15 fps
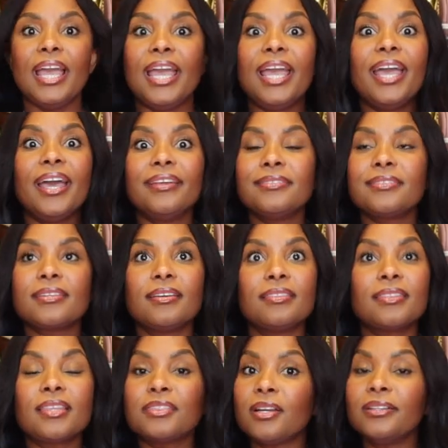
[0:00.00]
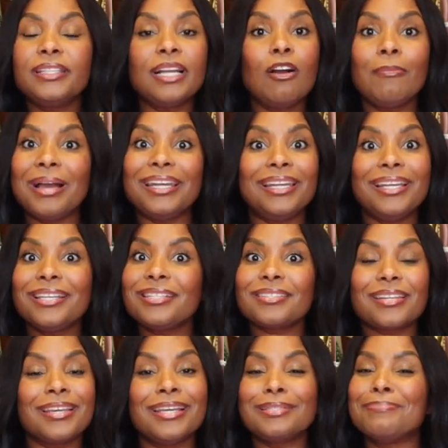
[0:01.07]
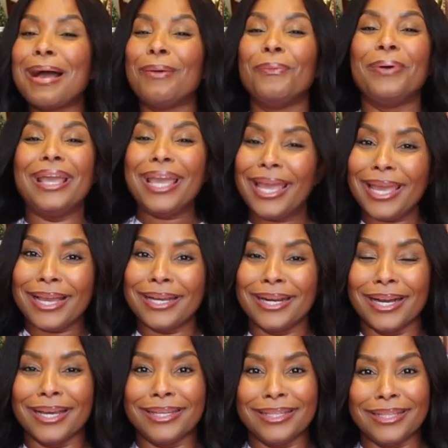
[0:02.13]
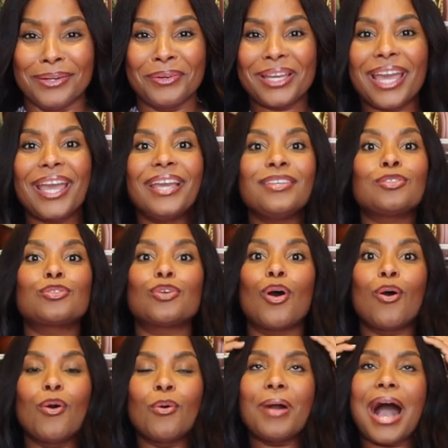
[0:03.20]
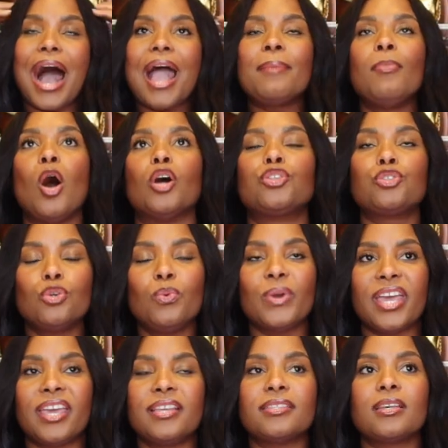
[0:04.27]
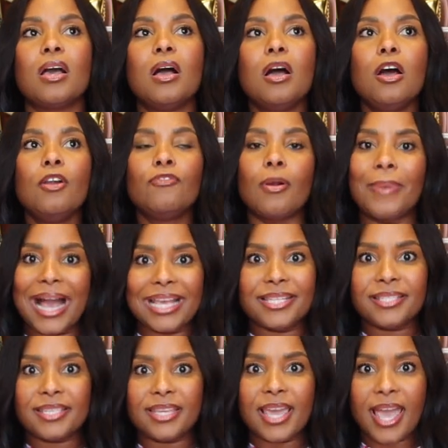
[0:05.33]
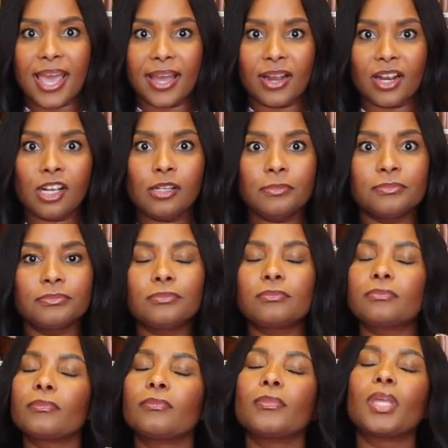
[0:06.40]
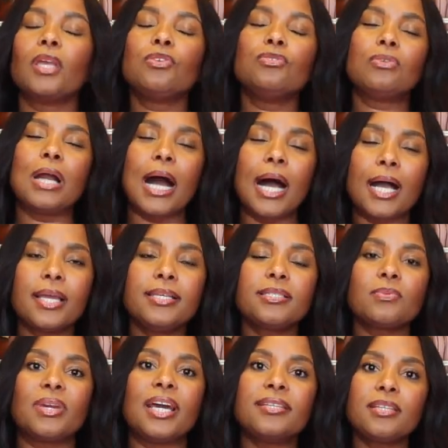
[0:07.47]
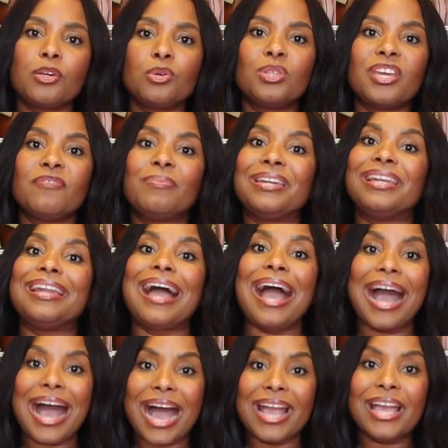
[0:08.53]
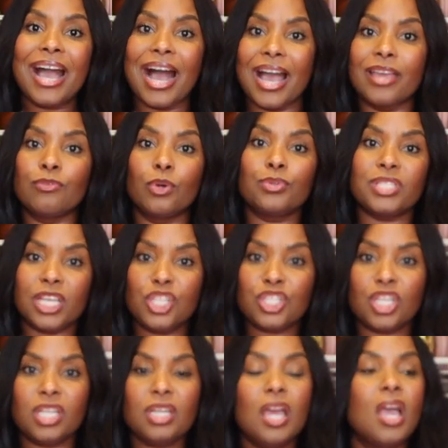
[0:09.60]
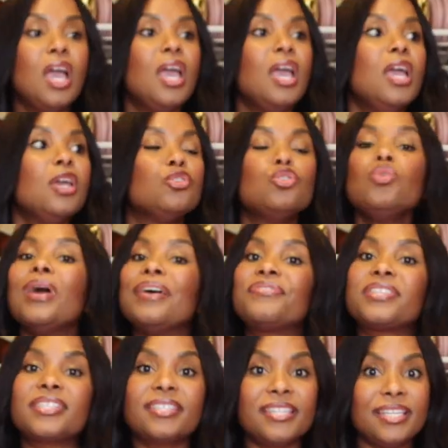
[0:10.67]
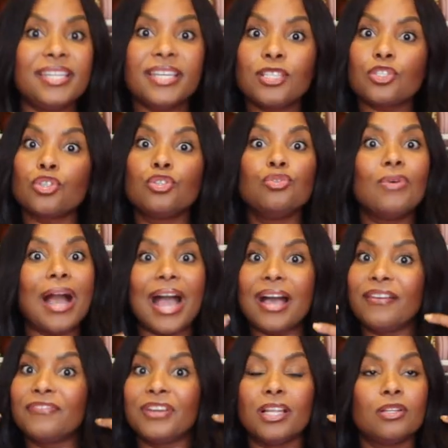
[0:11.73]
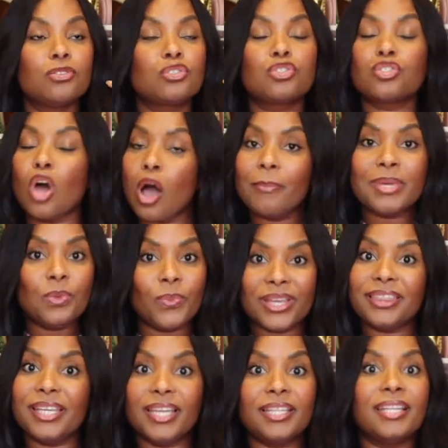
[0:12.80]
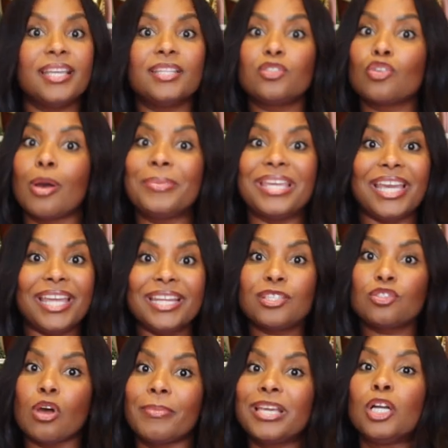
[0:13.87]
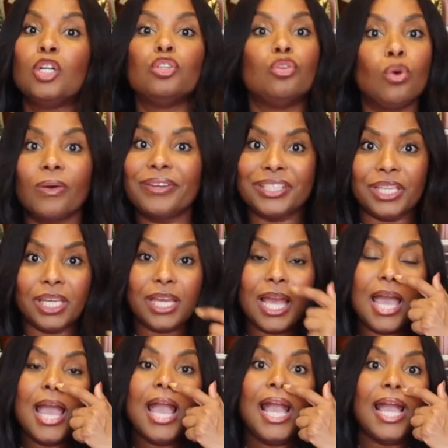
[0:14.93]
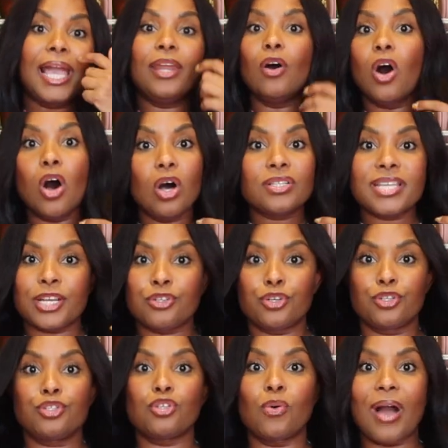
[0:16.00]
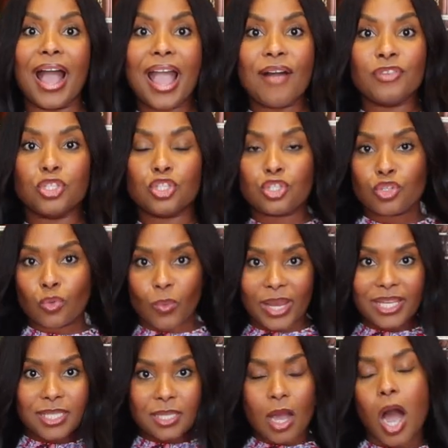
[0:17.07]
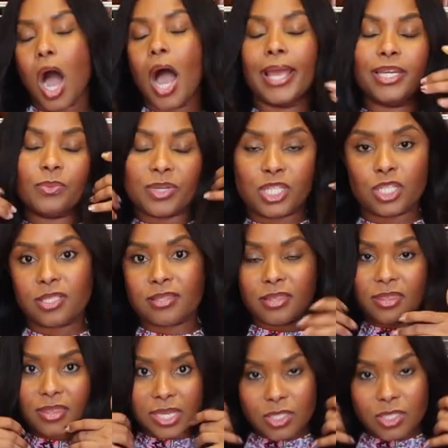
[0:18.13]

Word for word: And the third thing on my list is my wig, honey. Okay. So I bought 2 wigs from ISEEHAIR. You guys, when I tell you they've been in high rotation, You have seen it. You have saw me with it and saw me in it, saw me glorying in all textures. So I have a straight kind, which is